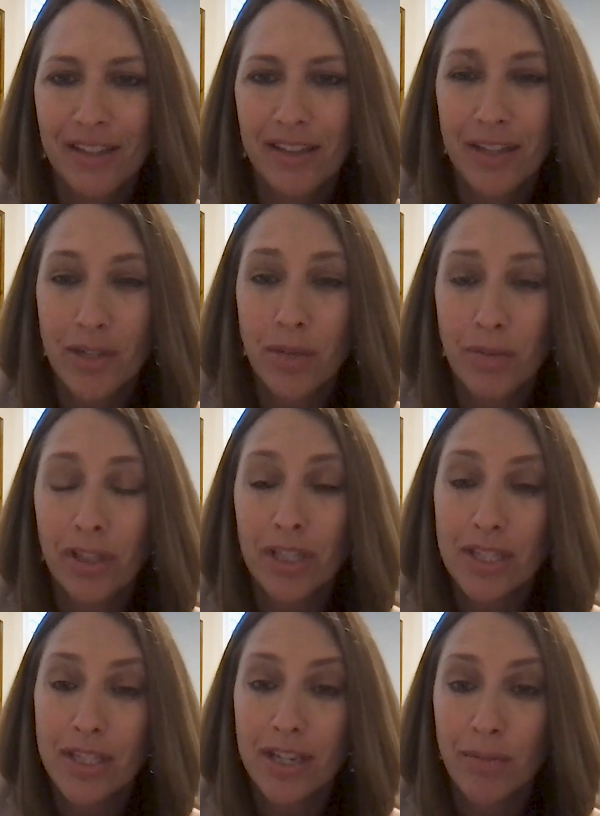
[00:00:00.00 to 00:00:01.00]
They should be
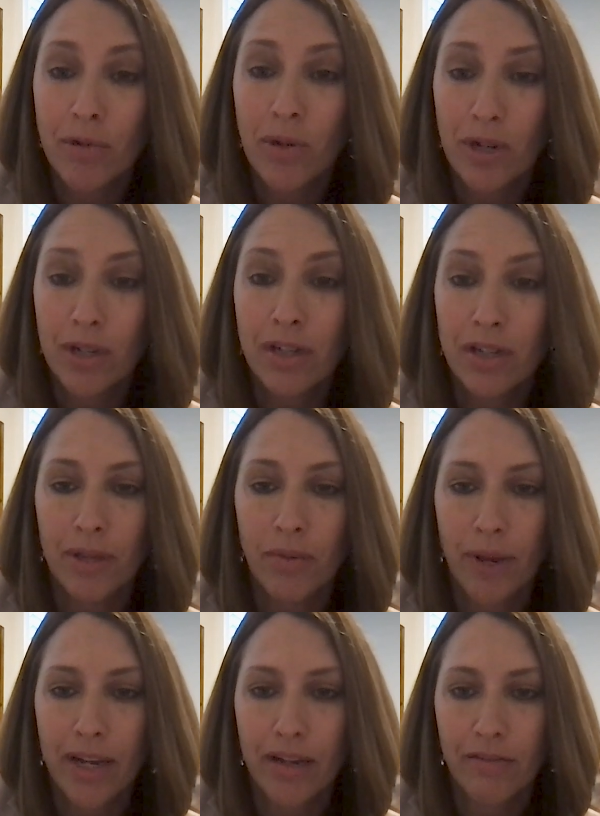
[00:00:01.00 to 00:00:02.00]
listening more and
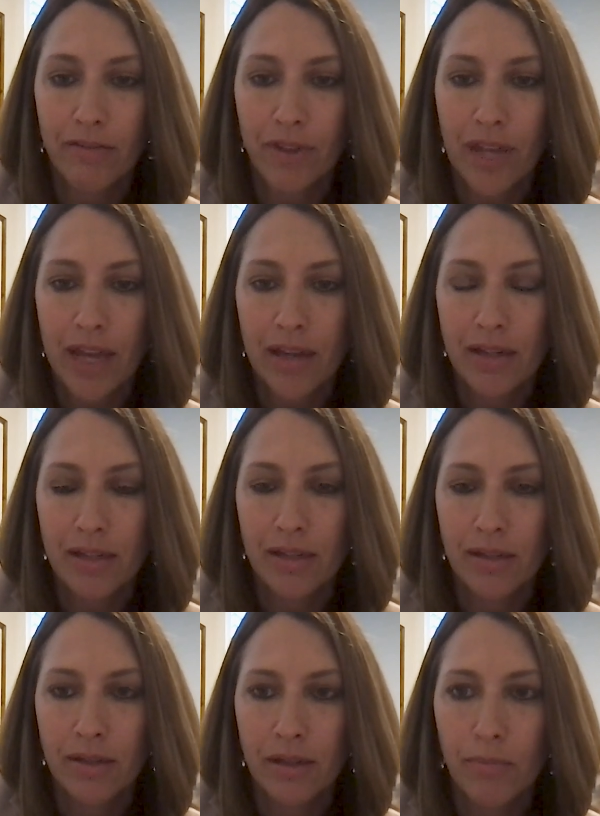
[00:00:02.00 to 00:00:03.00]
waiting for that
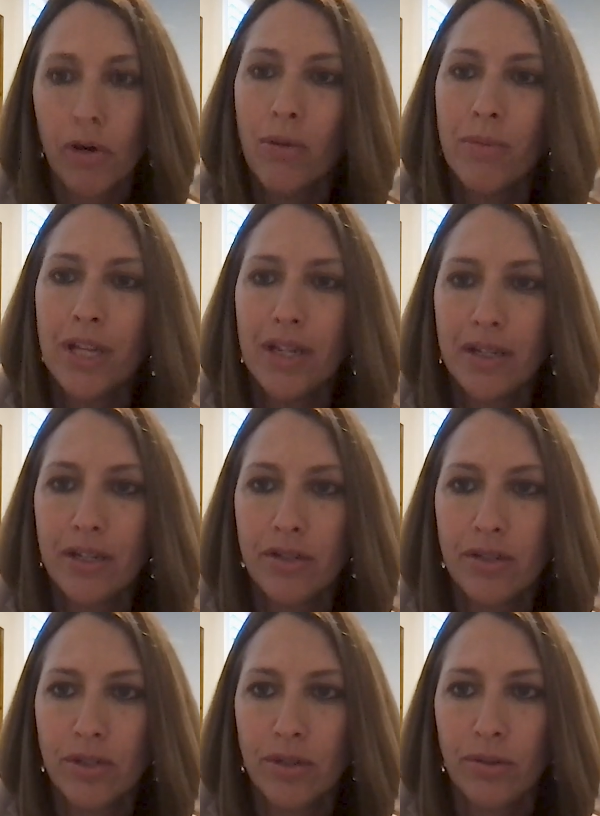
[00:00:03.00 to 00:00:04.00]
moment
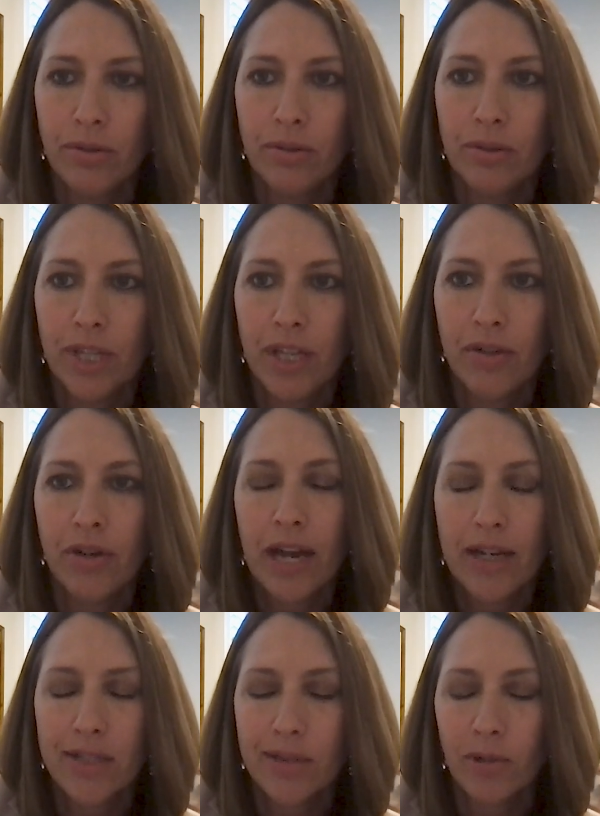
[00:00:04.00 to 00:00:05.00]
to either
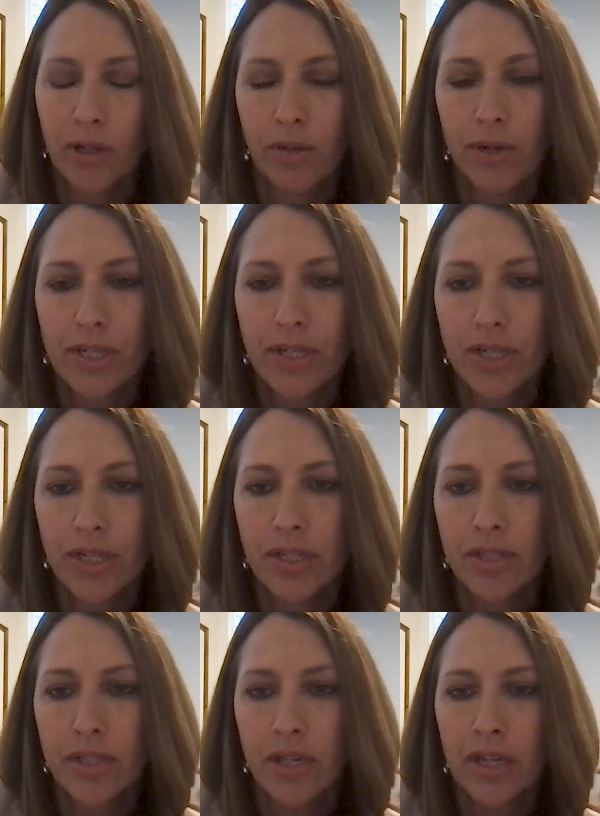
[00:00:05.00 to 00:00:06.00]
ask more
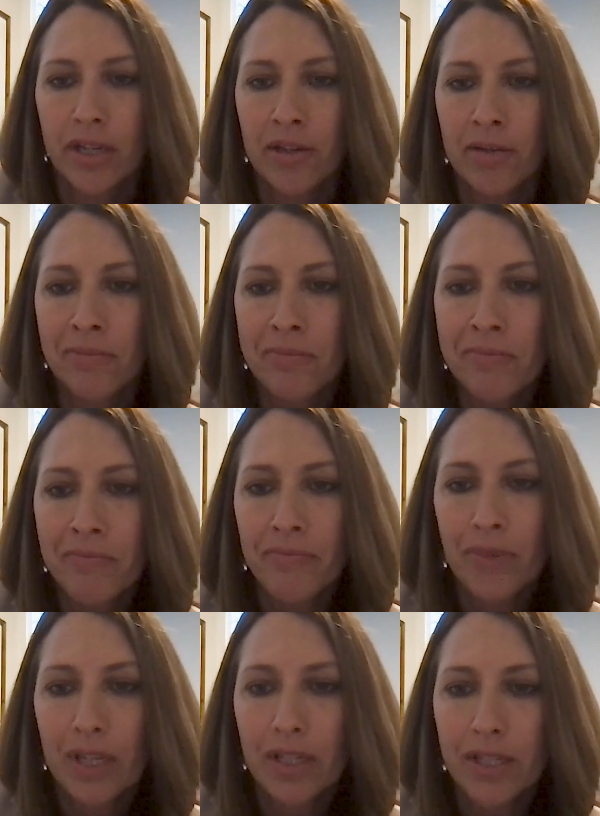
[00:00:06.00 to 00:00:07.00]
questions,
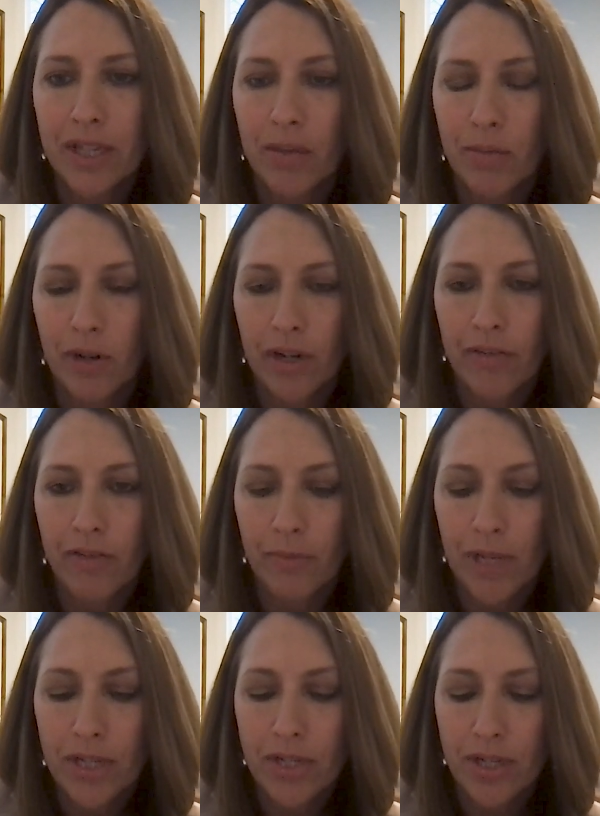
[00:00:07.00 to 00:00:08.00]
to get more
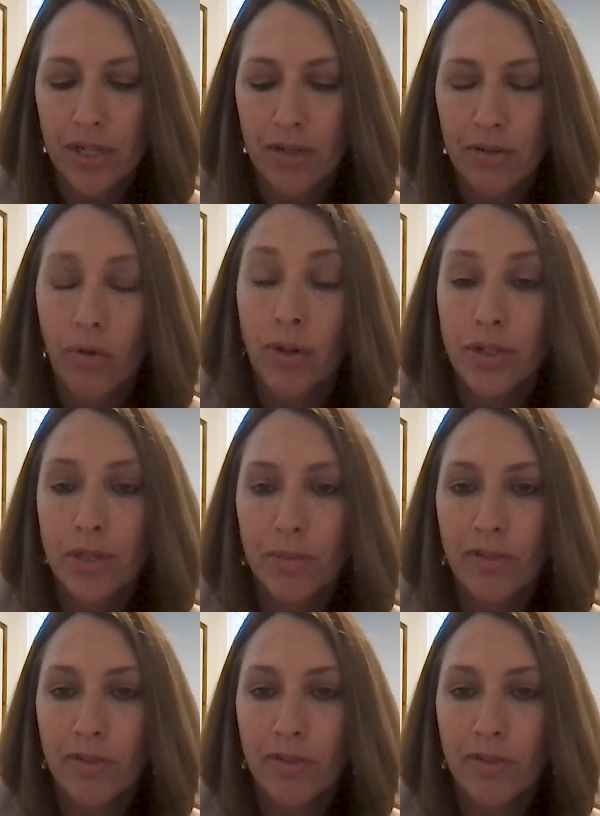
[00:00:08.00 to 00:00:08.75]
information, or to